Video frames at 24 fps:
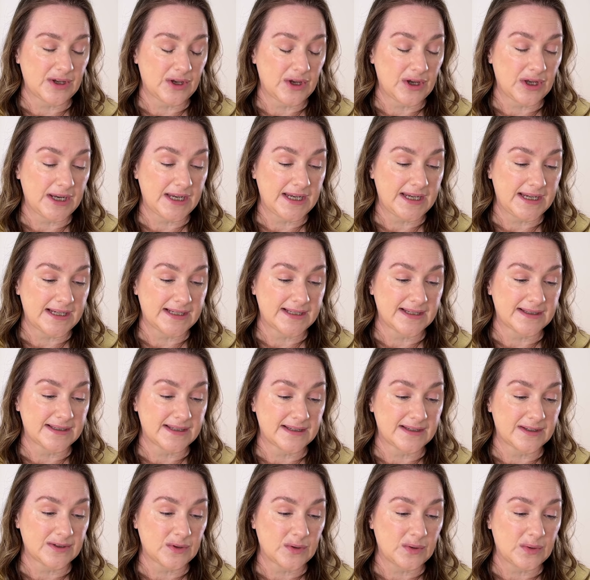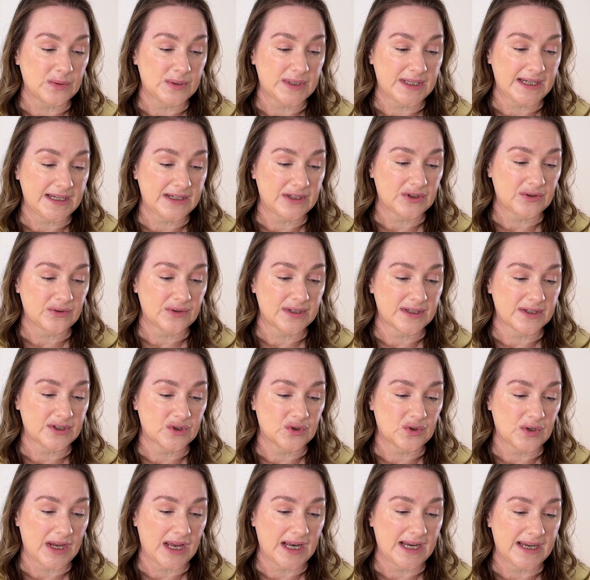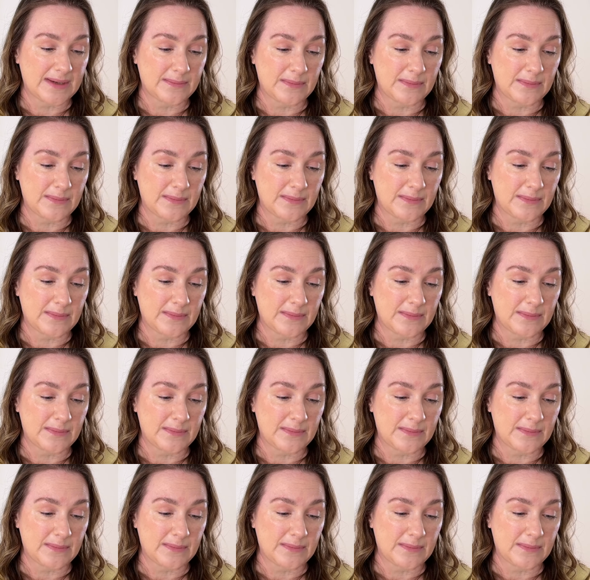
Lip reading: early years as a school teacher in Australia